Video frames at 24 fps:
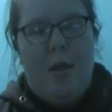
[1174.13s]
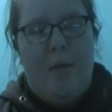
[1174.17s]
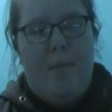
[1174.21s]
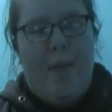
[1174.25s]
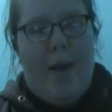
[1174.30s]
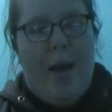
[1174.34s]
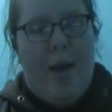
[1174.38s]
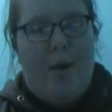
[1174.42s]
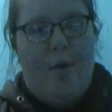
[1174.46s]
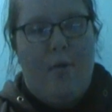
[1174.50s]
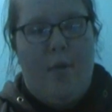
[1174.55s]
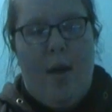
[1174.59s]
in
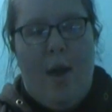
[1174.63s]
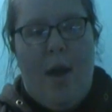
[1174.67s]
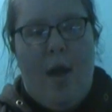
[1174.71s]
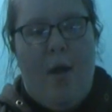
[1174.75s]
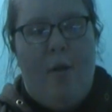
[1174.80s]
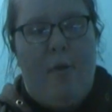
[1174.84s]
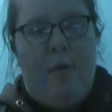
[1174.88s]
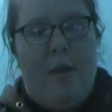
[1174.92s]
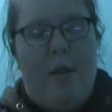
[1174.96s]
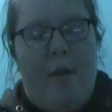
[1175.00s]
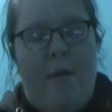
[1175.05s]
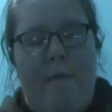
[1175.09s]
the
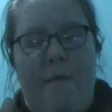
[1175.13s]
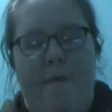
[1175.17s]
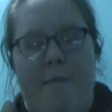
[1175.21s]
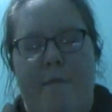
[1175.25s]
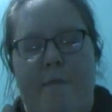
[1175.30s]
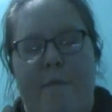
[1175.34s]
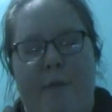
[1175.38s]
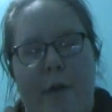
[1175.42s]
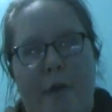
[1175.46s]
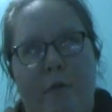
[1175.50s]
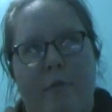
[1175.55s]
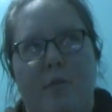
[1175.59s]
background, and it
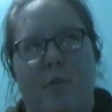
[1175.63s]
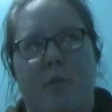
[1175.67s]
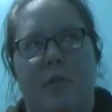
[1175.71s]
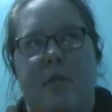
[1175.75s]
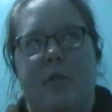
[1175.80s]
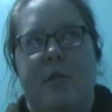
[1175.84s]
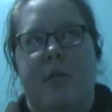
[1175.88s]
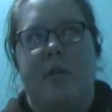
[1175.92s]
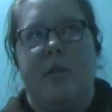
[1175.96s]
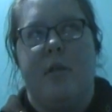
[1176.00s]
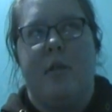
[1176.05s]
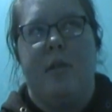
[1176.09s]

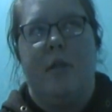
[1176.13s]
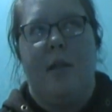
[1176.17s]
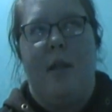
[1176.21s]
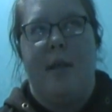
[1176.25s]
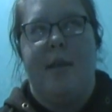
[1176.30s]
felt